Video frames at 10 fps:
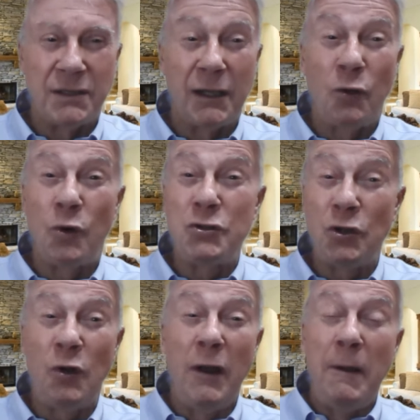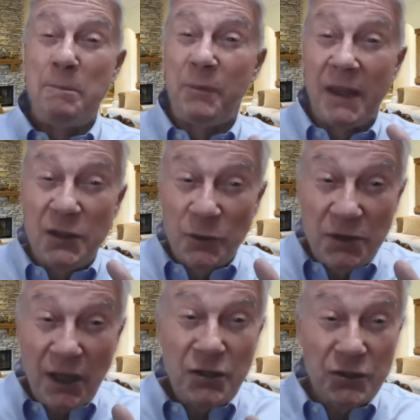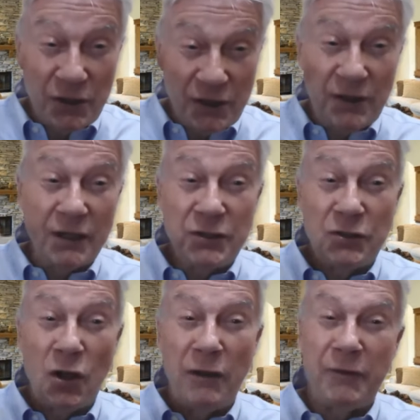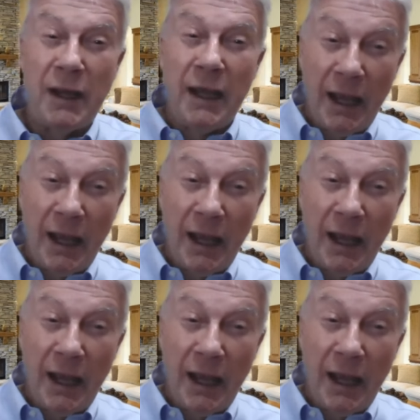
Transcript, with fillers: And of course, you know, these recessions, they start soft